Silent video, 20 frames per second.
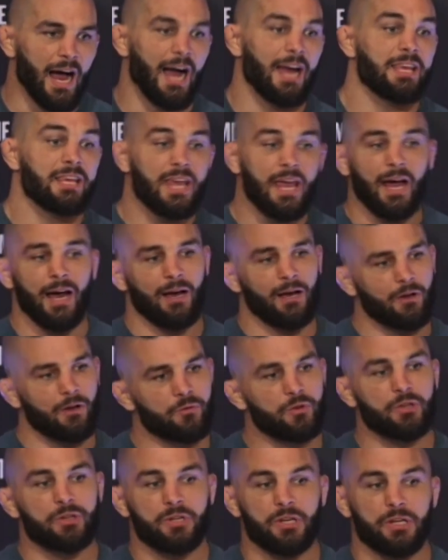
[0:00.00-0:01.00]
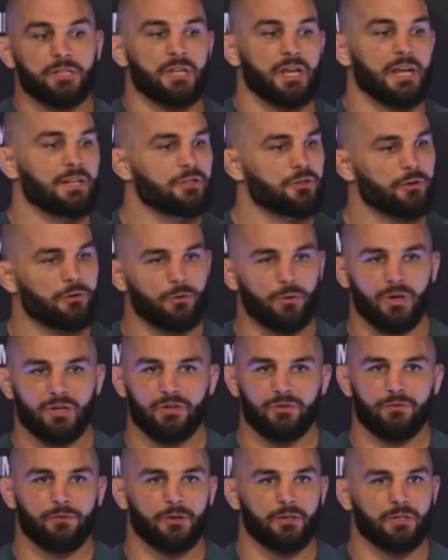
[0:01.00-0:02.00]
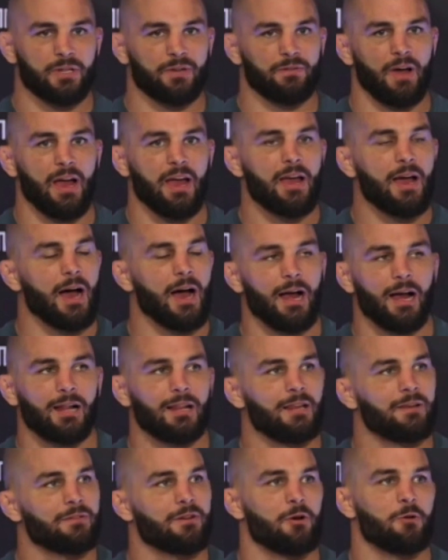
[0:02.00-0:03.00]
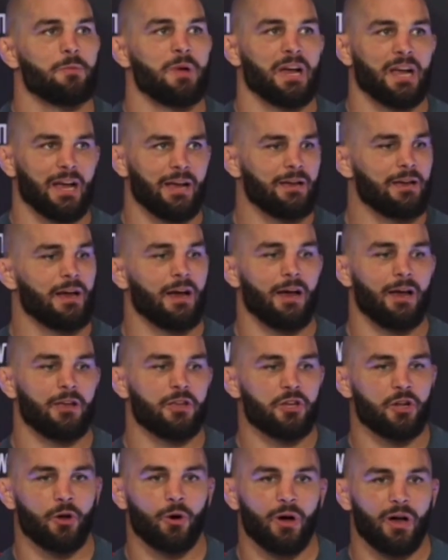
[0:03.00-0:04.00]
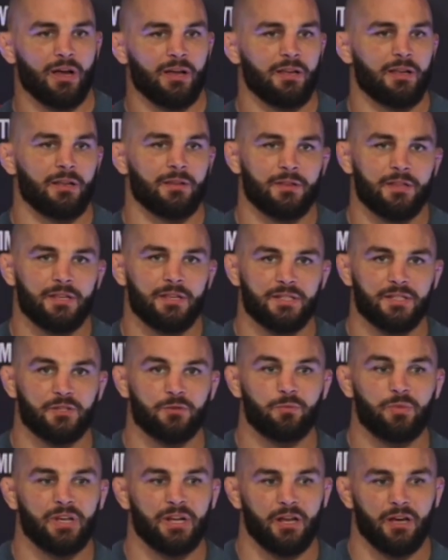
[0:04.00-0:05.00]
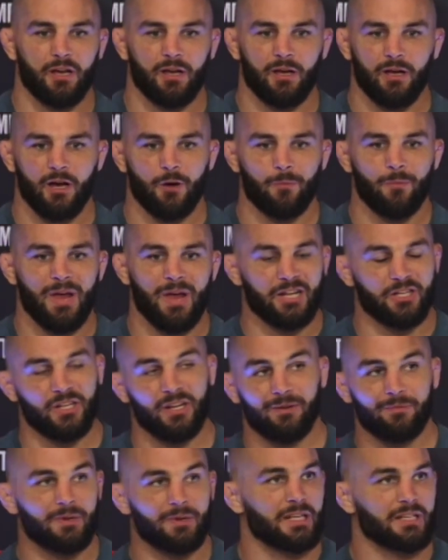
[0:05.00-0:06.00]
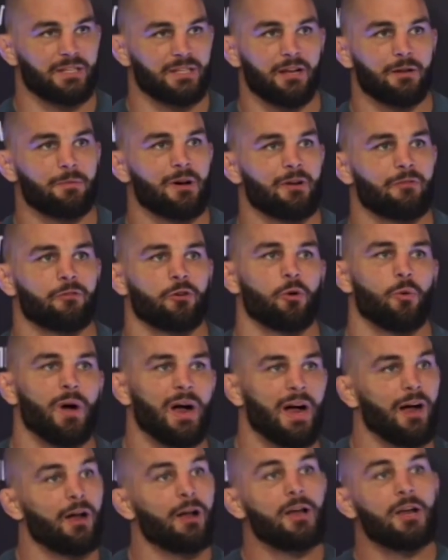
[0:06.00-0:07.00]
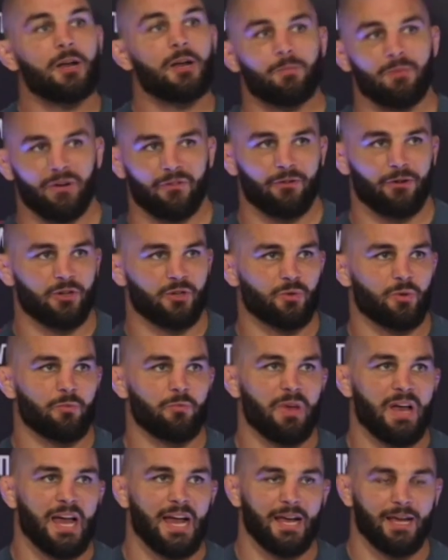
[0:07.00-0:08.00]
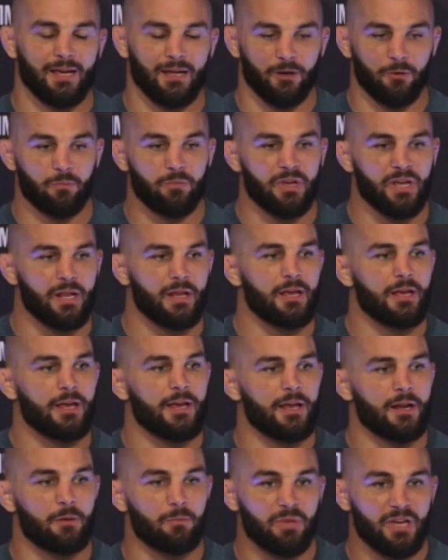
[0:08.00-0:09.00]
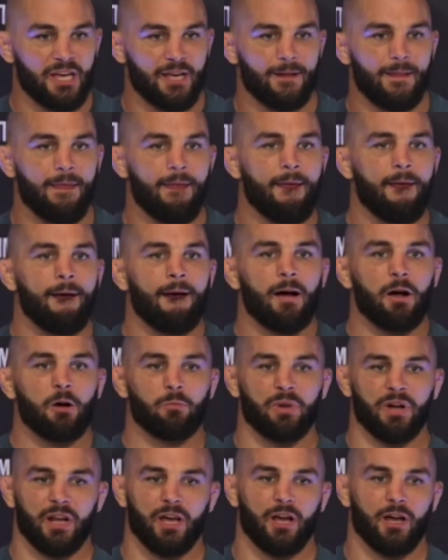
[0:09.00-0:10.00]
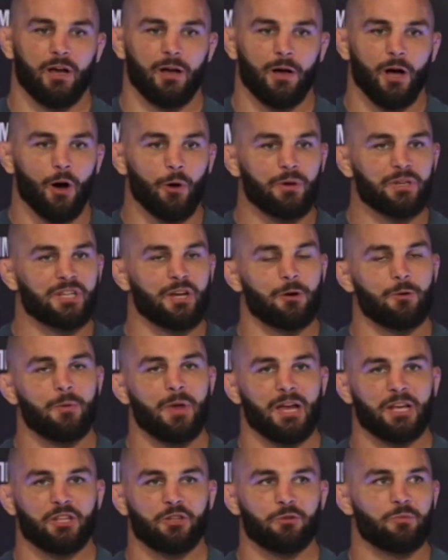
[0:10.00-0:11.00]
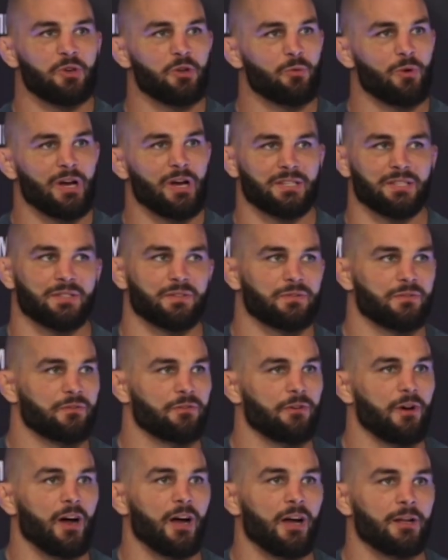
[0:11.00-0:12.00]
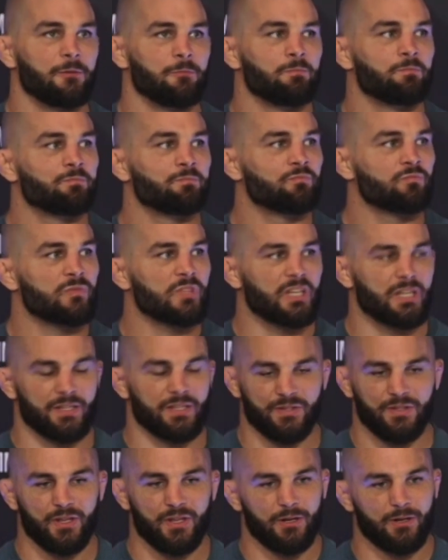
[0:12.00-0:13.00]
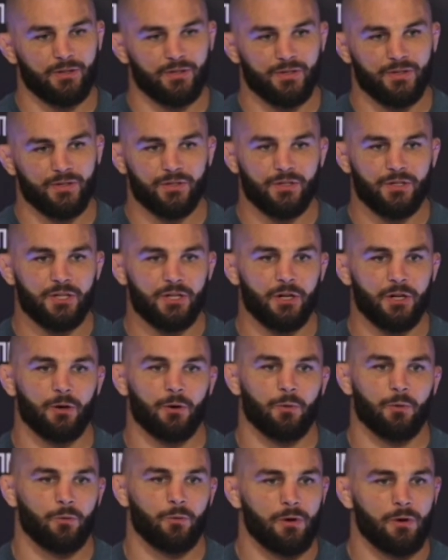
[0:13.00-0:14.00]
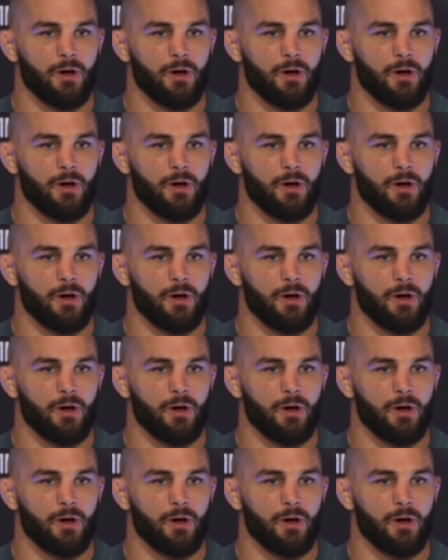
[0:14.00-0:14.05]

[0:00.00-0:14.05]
yeah, to answer your question, first off, I love coming back. And this has been a match that I've been excited about for a while. My first one back in a bit, but always coming back to the Midwest is fun because there's, you know,